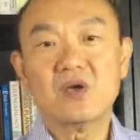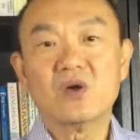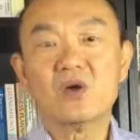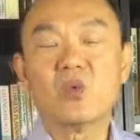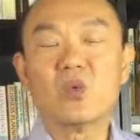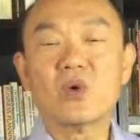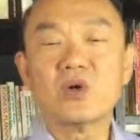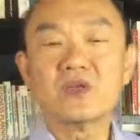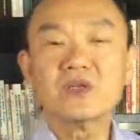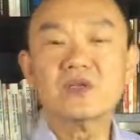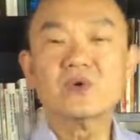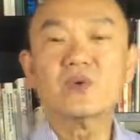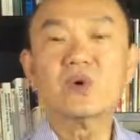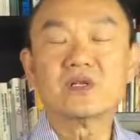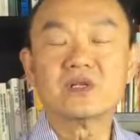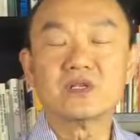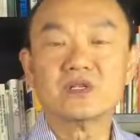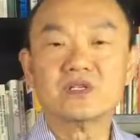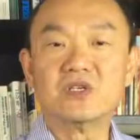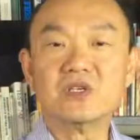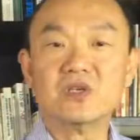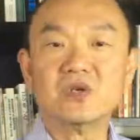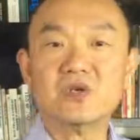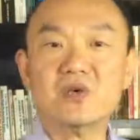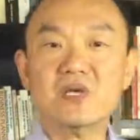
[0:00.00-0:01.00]
What you want to
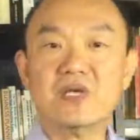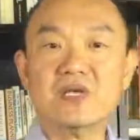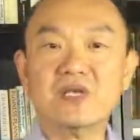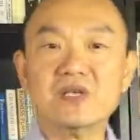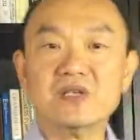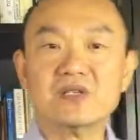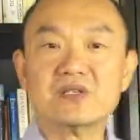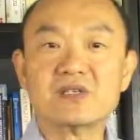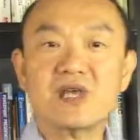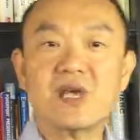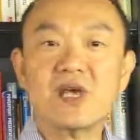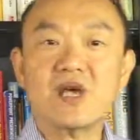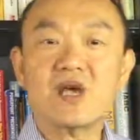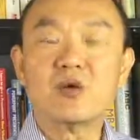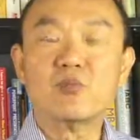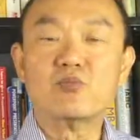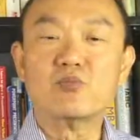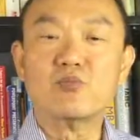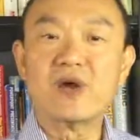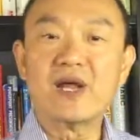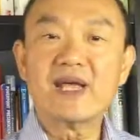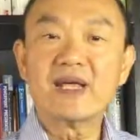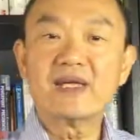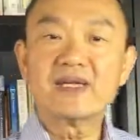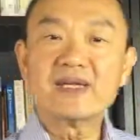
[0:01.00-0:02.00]
do is
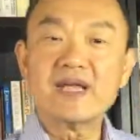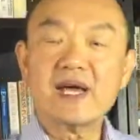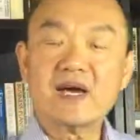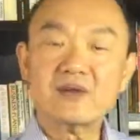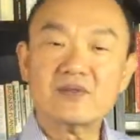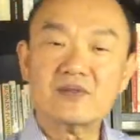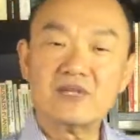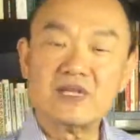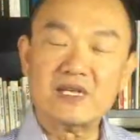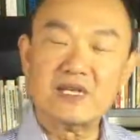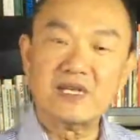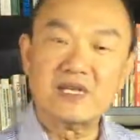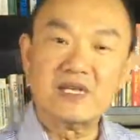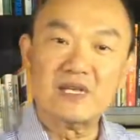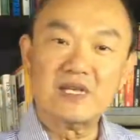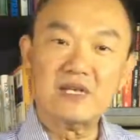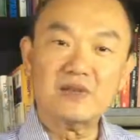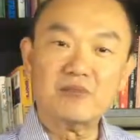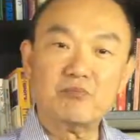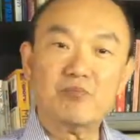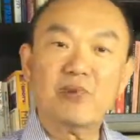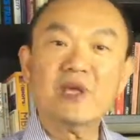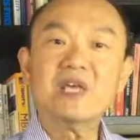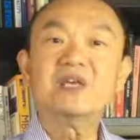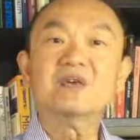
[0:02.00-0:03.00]
break down the
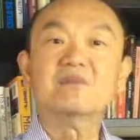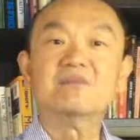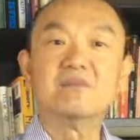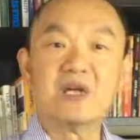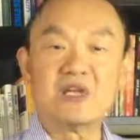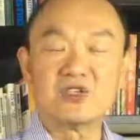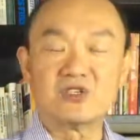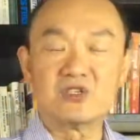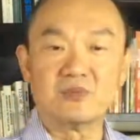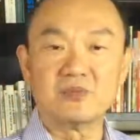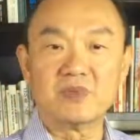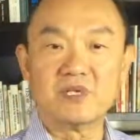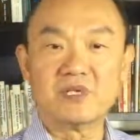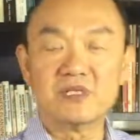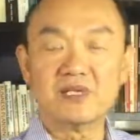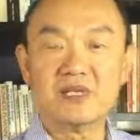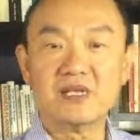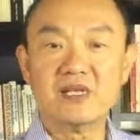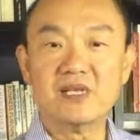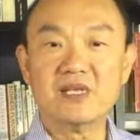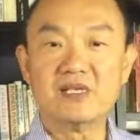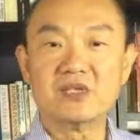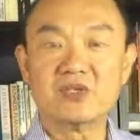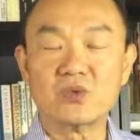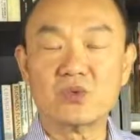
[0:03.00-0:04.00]
big measurement
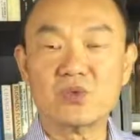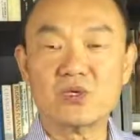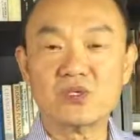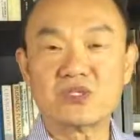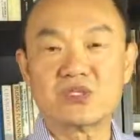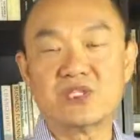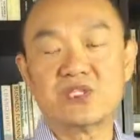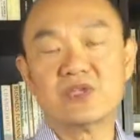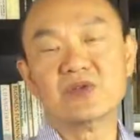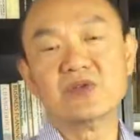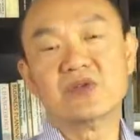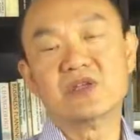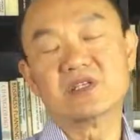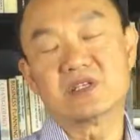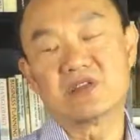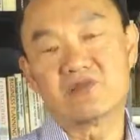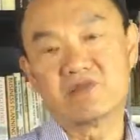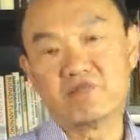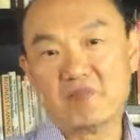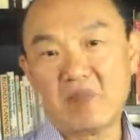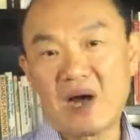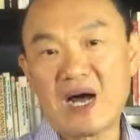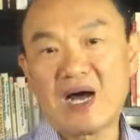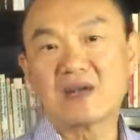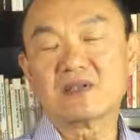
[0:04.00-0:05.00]
into a series of
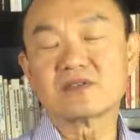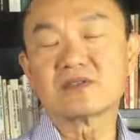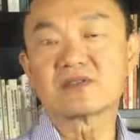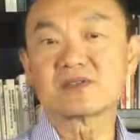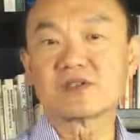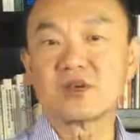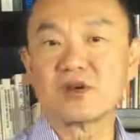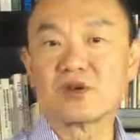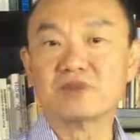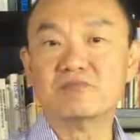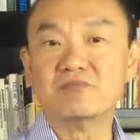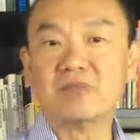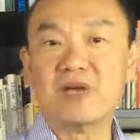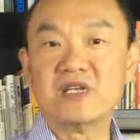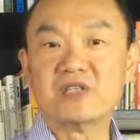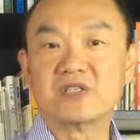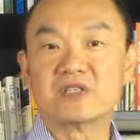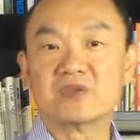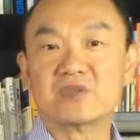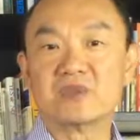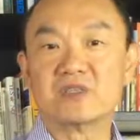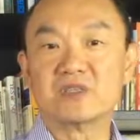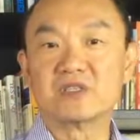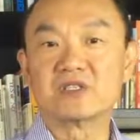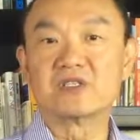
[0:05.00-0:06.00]
milestone
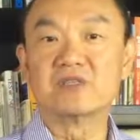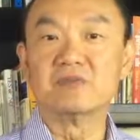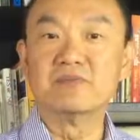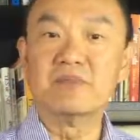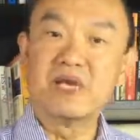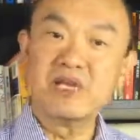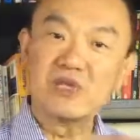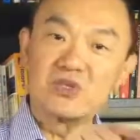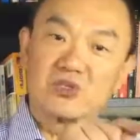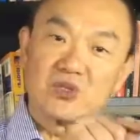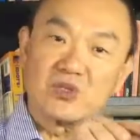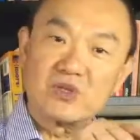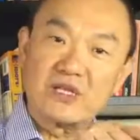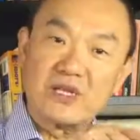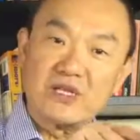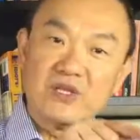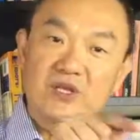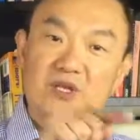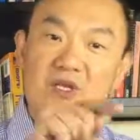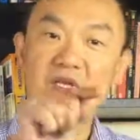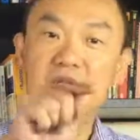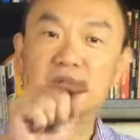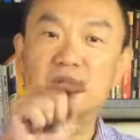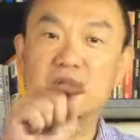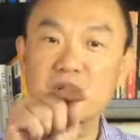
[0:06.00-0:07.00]
measurements to make sure that you
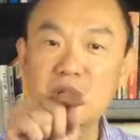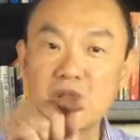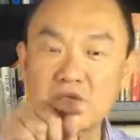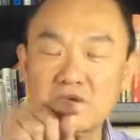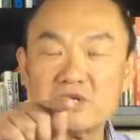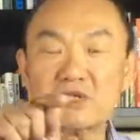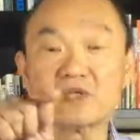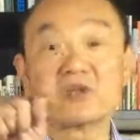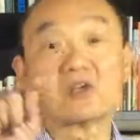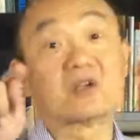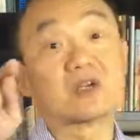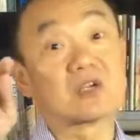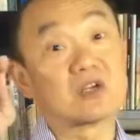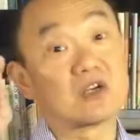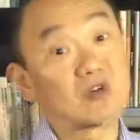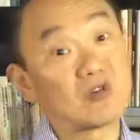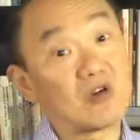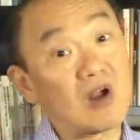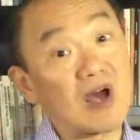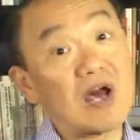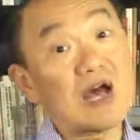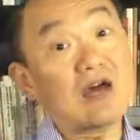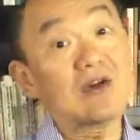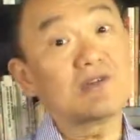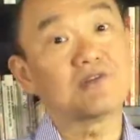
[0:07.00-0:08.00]
can plot it on a
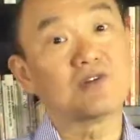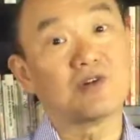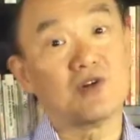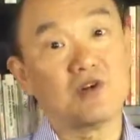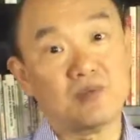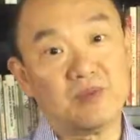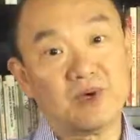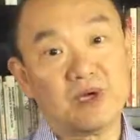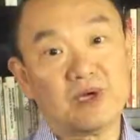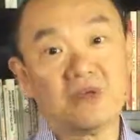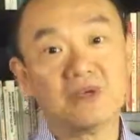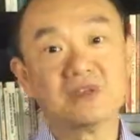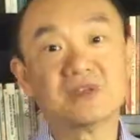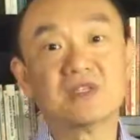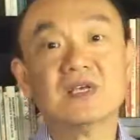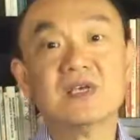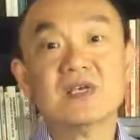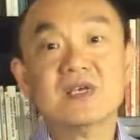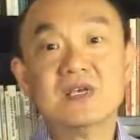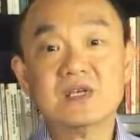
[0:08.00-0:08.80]
graph almost